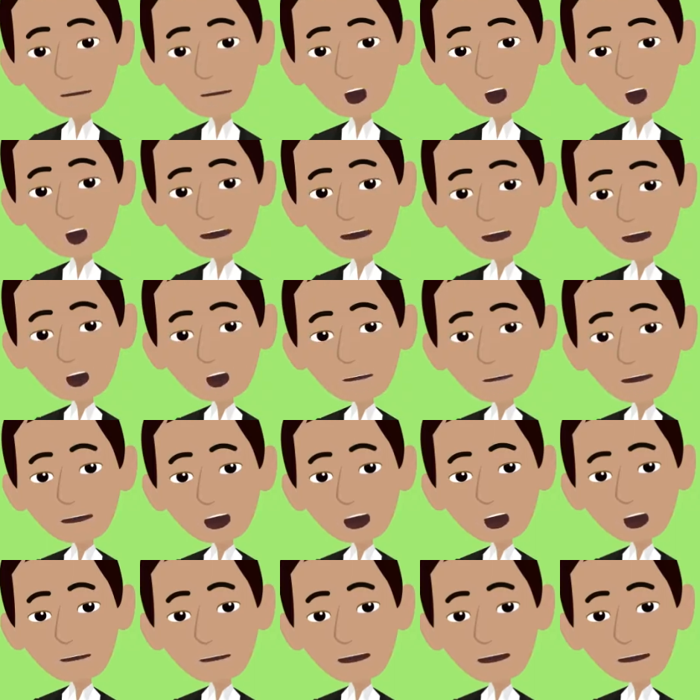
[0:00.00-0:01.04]
see a
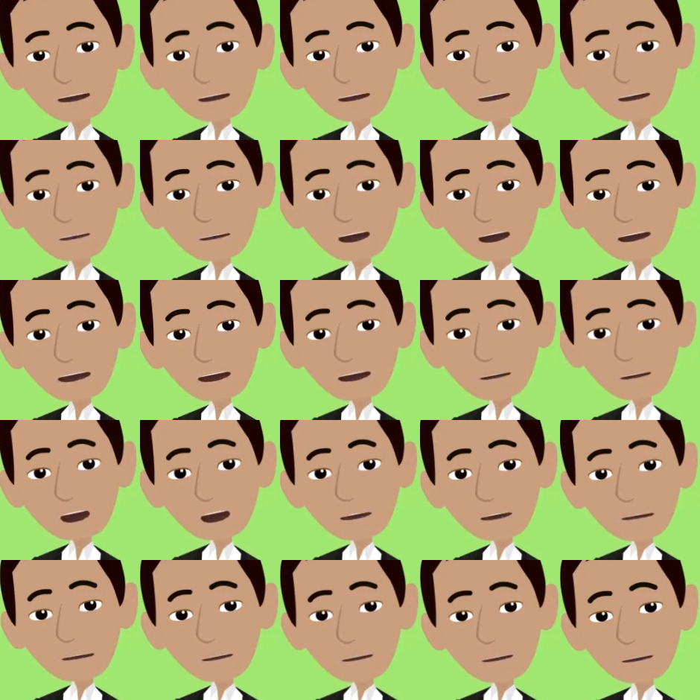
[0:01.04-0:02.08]
pattern to your
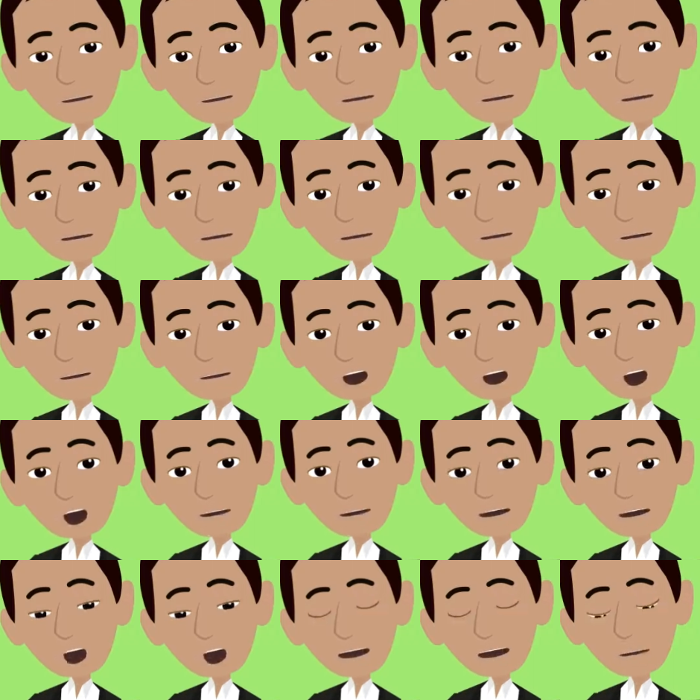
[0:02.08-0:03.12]
actions that
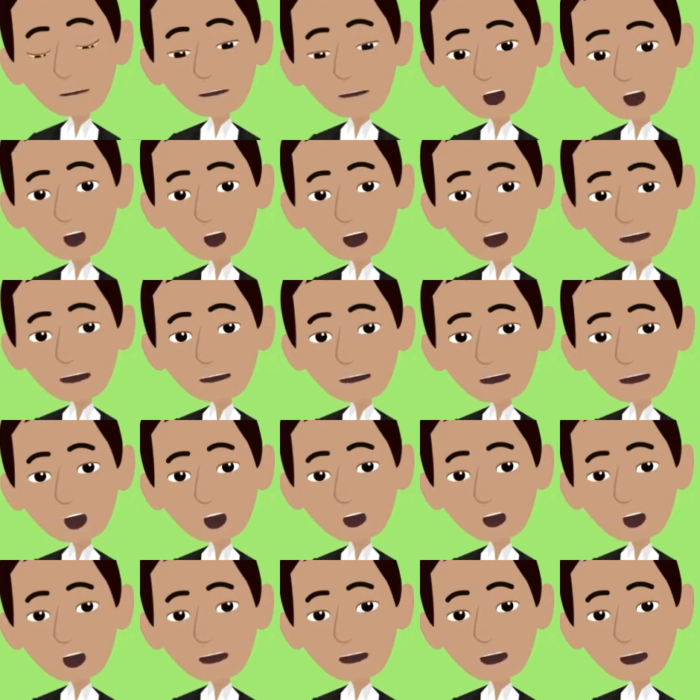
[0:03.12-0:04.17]
actually
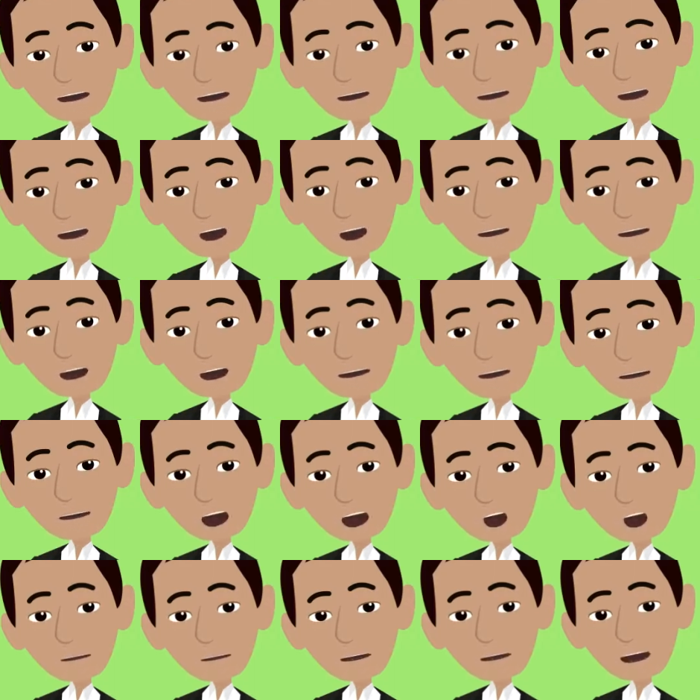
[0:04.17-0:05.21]
allow you to use your
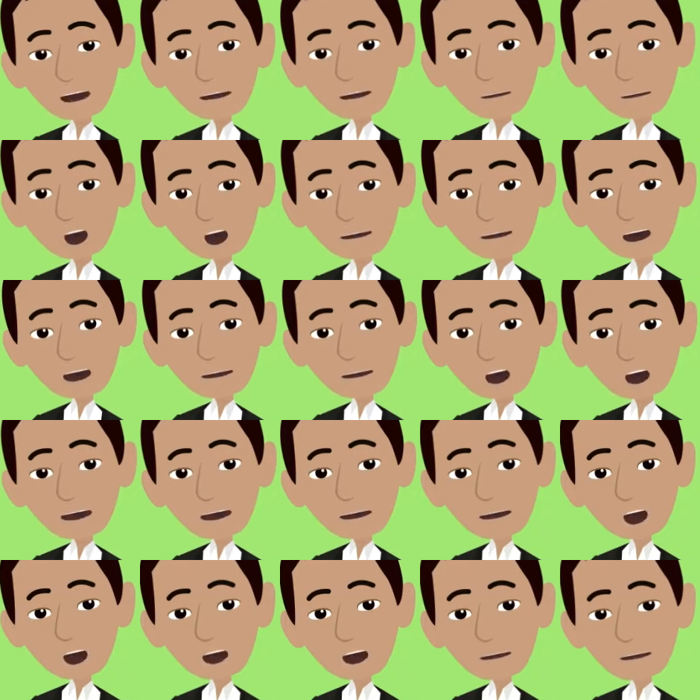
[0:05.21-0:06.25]
actions as a
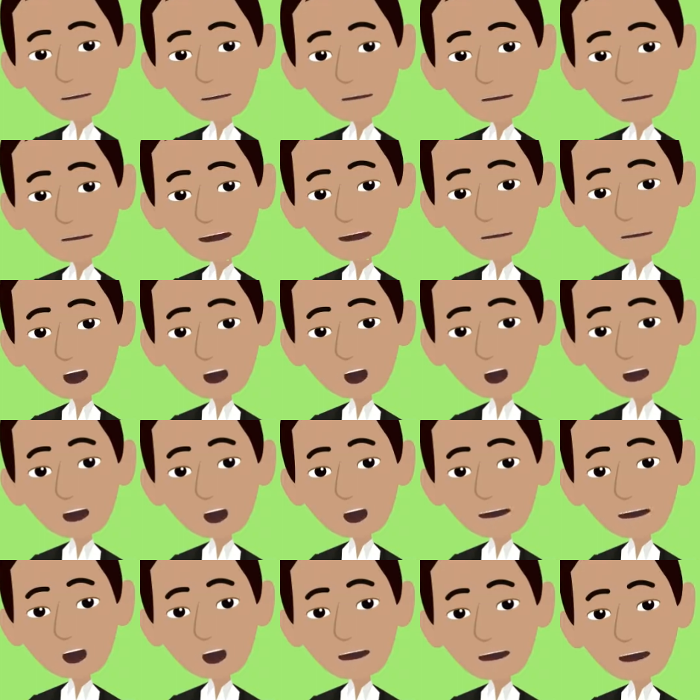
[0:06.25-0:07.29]
window to tell you
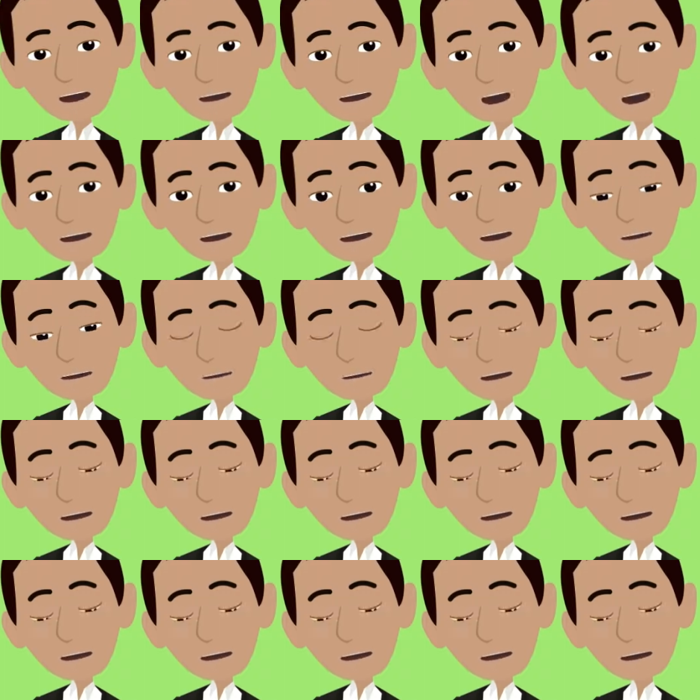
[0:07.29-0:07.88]
what you believe.